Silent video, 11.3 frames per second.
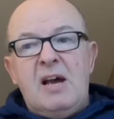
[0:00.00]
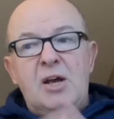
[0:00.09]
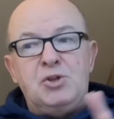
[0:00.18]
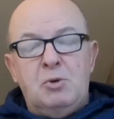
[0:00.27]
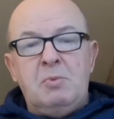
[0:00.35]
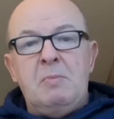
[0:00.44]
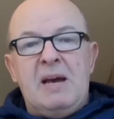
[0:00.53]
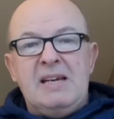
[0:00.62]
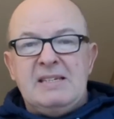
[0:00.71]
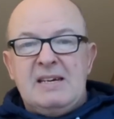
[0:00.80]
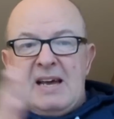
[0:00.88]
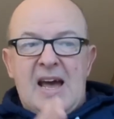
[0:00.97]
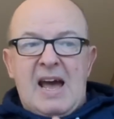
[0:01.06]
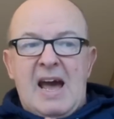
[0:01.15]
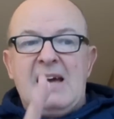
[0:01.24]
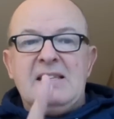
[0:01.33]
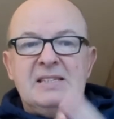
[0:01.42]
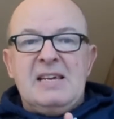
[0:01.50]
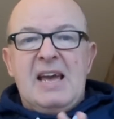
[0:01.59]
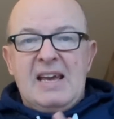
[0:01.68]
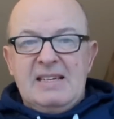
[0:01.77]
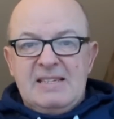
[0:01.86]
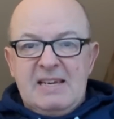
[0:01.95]
a double bed and
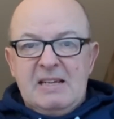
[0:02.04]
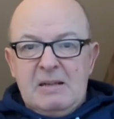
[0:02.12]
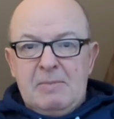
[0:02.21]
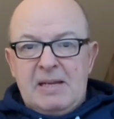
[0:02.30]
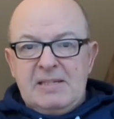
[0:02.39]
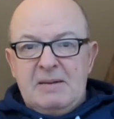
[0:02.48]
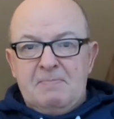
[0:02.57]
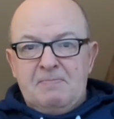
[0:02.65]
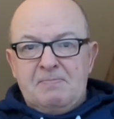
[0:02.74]
a single bed in.